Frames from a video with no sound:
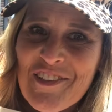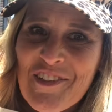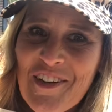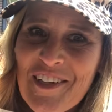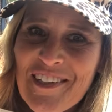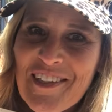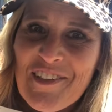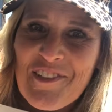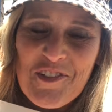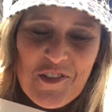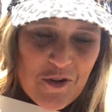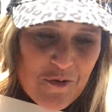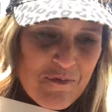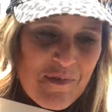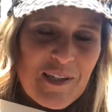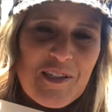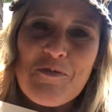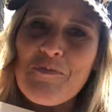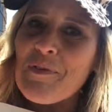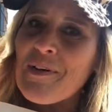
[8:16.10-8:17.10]
talking so
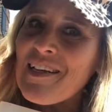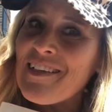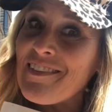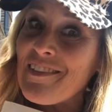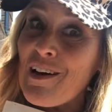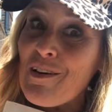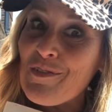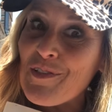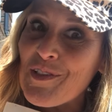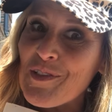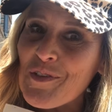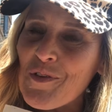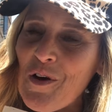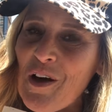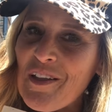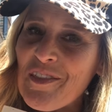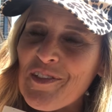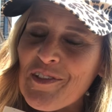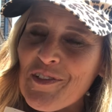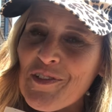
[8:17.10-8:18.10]
much, but I love this
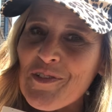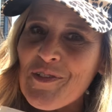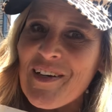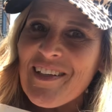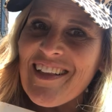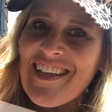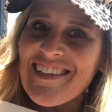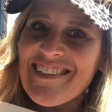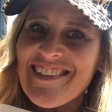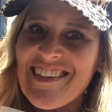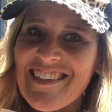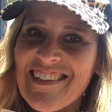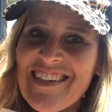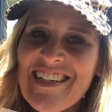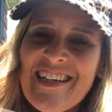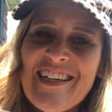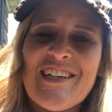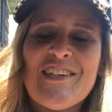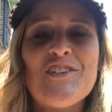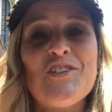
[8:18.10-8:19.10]
author, so I like to
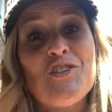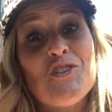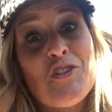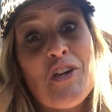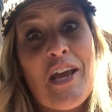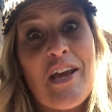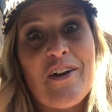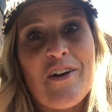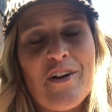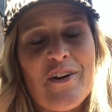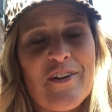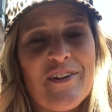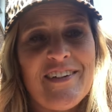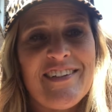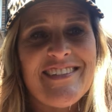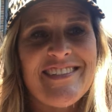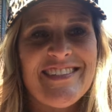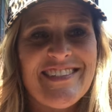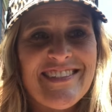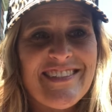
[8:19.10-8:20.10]
share
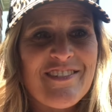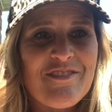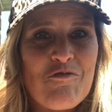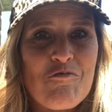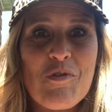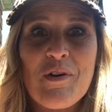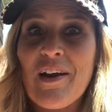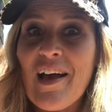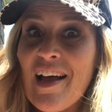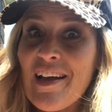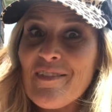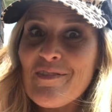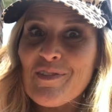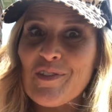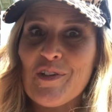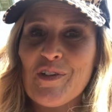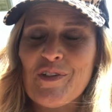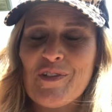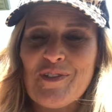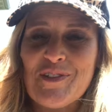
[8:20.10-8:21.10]
what I've
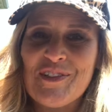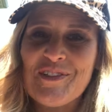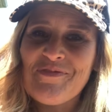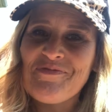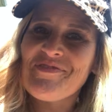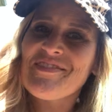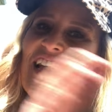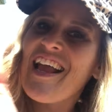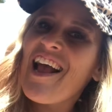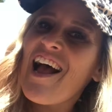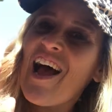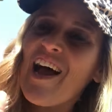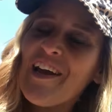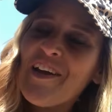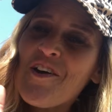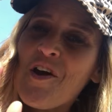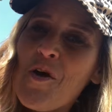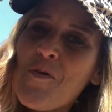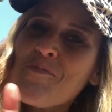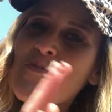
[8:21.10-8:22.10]
learned.
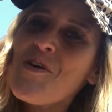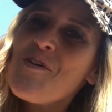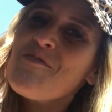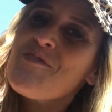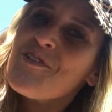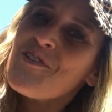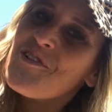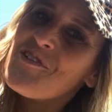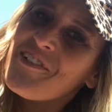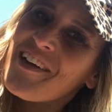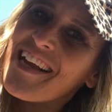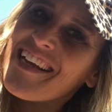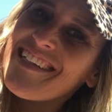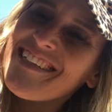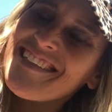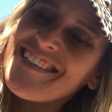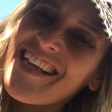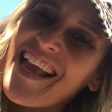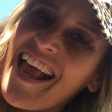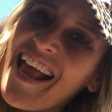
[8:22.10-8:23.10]
I hope you have a
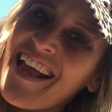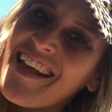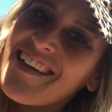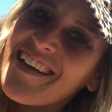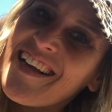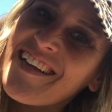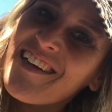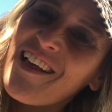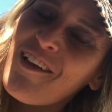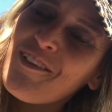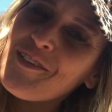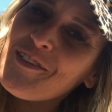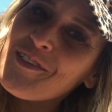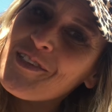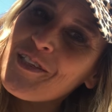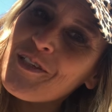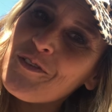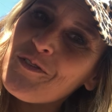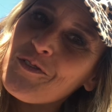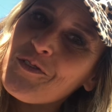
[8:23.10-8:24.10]
great day and I'll
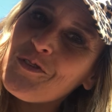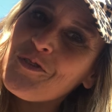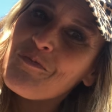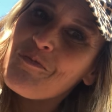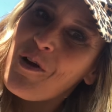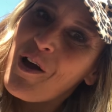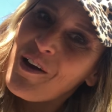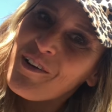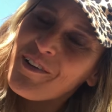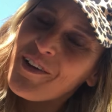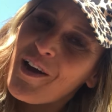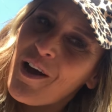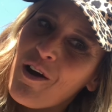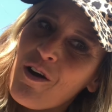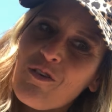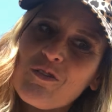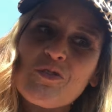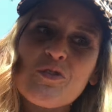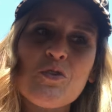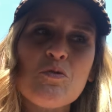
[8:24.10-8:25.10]
see you
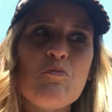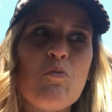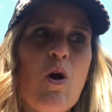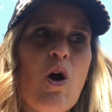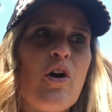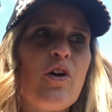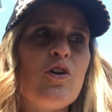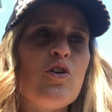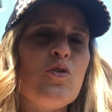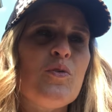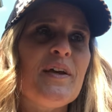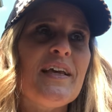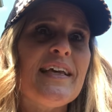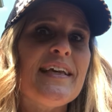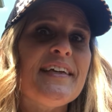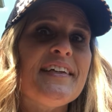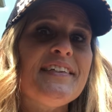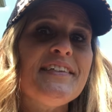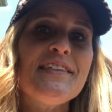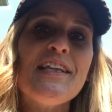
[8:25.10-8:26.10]
tomorrow. Tomorrow
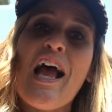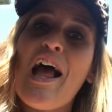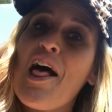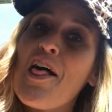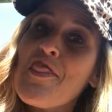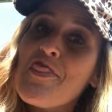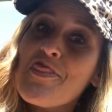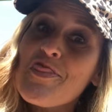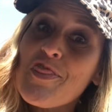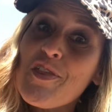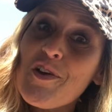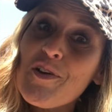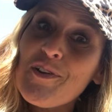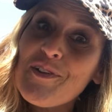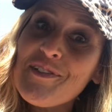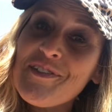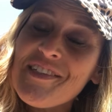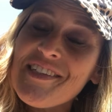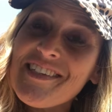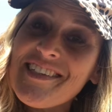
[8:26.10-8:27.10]
is
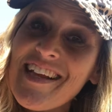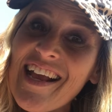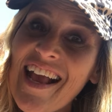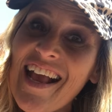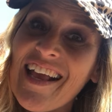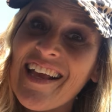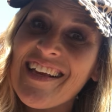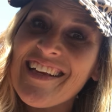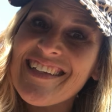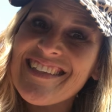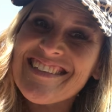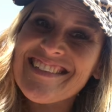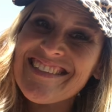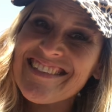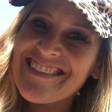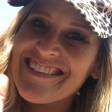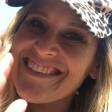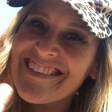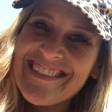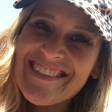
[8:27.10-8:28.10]
Thursday.
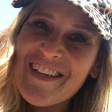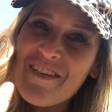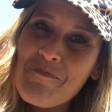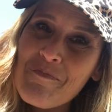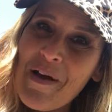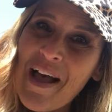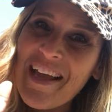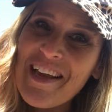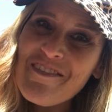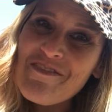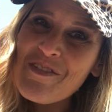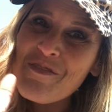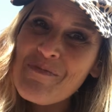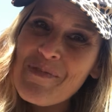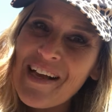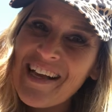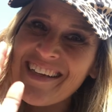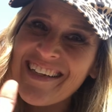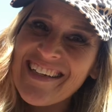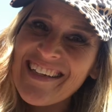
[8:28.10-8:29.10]
Bye
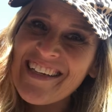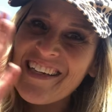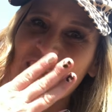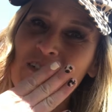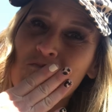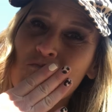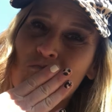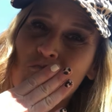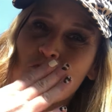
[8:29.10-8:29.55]
everybody.